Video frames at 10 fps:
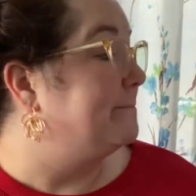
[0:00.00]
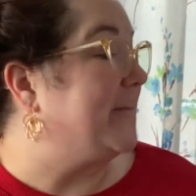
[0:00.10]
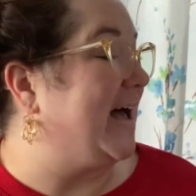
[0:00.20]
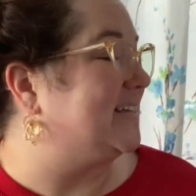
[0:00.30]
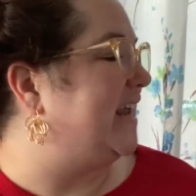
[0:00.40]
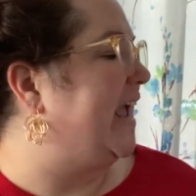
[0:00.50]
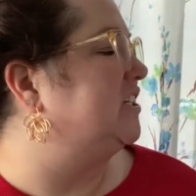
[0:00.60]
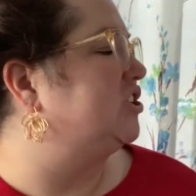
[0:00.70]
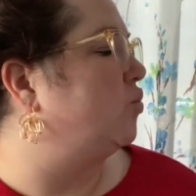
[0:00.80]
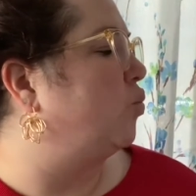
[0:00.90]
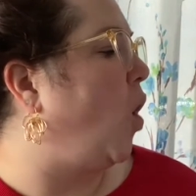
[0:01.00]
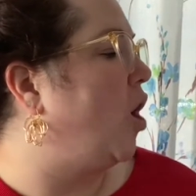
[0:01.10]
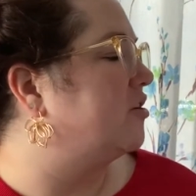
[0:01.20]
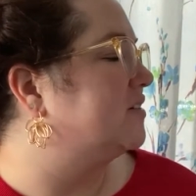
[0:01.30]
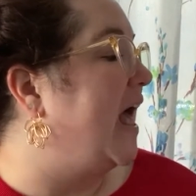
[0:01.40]
past ancient
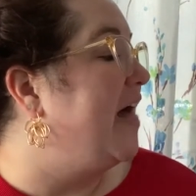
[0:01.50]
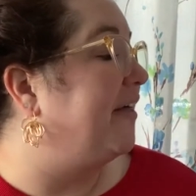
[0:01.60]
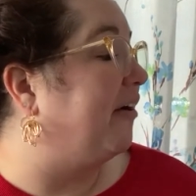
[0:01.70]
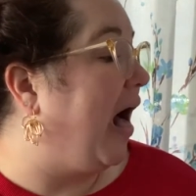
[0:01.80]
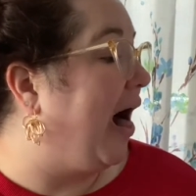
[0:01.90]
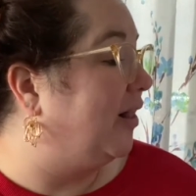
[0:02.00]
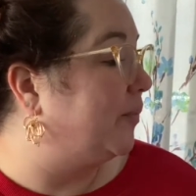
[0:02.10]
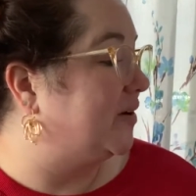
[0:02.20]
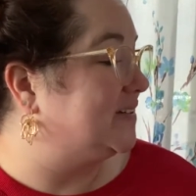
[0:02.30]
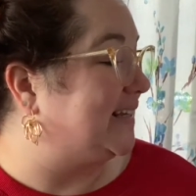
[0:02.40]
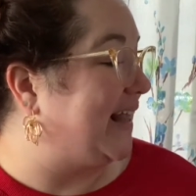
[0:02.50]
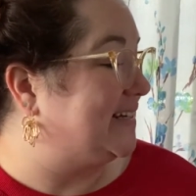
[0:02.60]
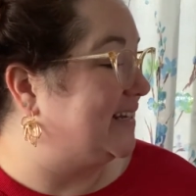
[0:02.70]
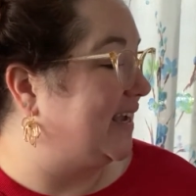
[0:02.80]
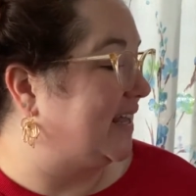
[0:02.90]
warders, their halberds
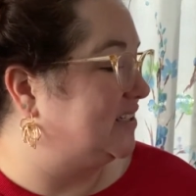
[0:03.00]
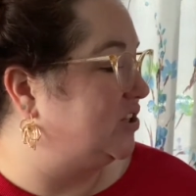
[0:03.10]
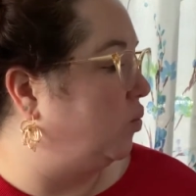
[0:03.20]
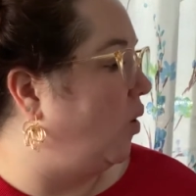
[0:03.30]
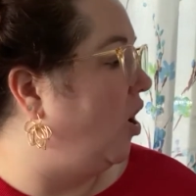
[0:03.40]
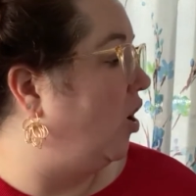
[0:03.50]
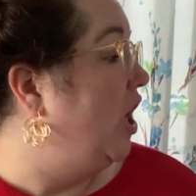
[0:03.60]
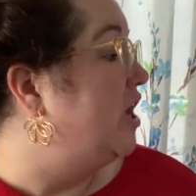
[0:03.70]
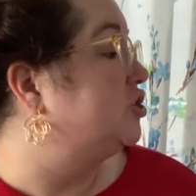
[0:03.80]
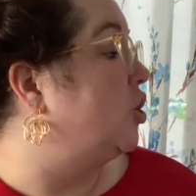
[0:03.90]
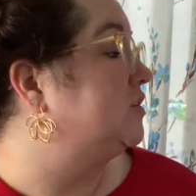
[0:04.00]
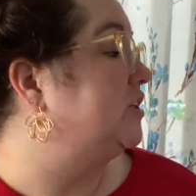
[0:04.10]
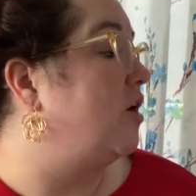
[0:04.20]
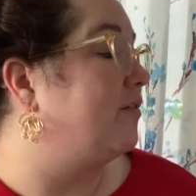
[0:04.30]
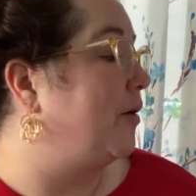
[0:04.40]
leant against the wall,
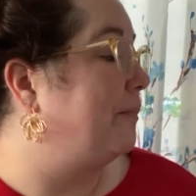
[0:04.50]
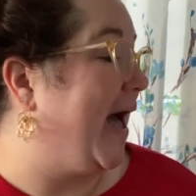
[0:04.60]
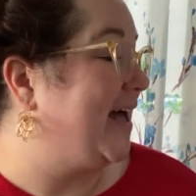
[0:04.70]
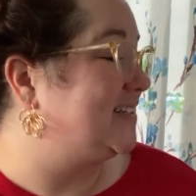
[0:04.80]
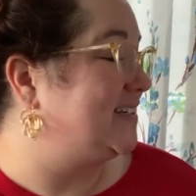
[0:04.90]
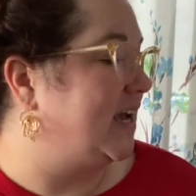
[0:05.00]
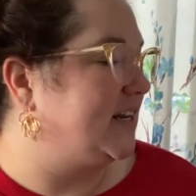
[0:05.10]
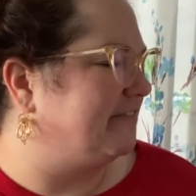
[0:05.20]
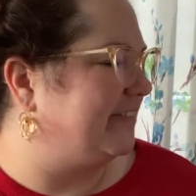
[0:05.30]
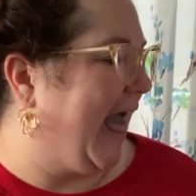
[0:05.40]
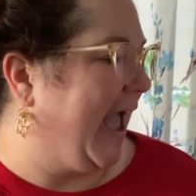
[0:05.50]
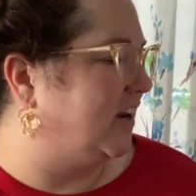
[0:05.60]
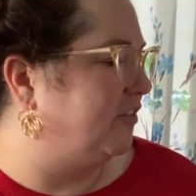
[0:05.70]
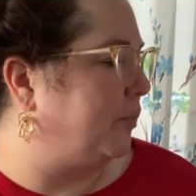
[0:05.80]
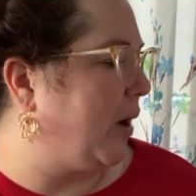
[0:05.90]
dozing over a pasty and a
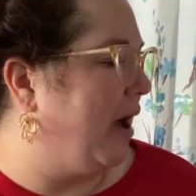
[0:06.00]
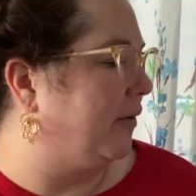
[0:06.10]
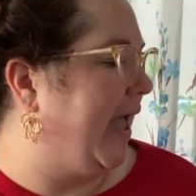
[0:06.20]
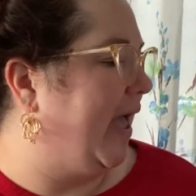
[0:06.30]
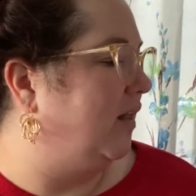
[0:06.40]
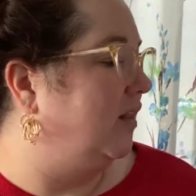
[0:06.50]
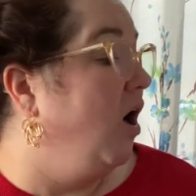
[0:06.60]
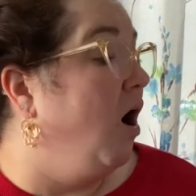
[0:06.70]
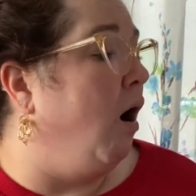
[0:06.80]
flagon of brown ale,